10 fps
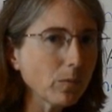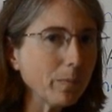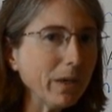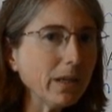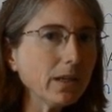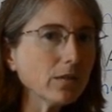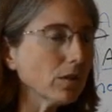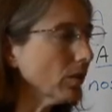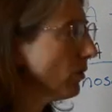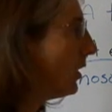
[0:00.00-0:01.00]
remaining
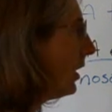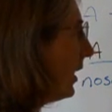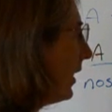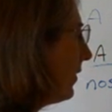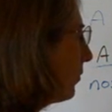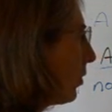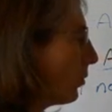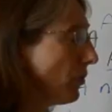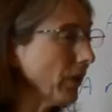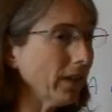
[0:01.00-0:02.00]
to you. And
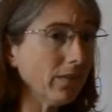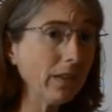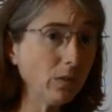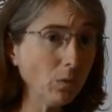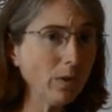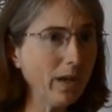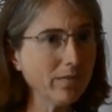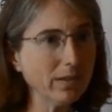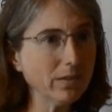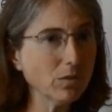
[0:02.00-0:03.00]
what we're saying is they don't
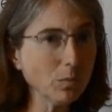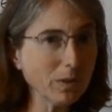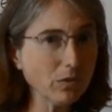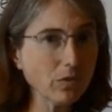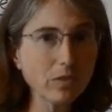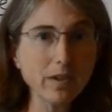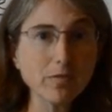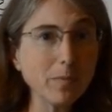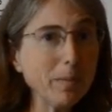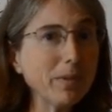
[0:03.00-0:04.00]
have two pencils
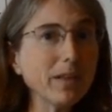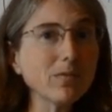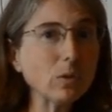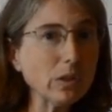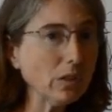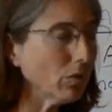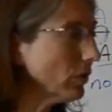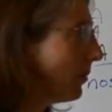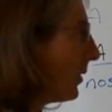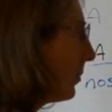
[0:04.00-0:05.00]
left. Maybe they've already
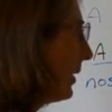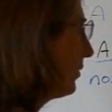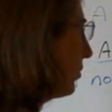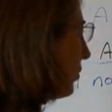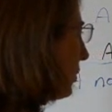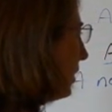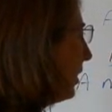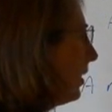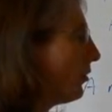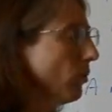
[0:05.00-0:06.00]
used up their pencils.
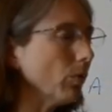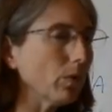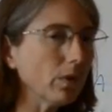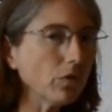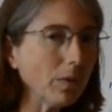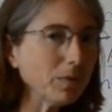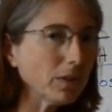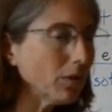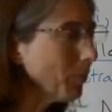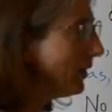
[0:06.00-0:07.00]
So the
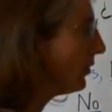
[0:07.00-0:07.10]
subject is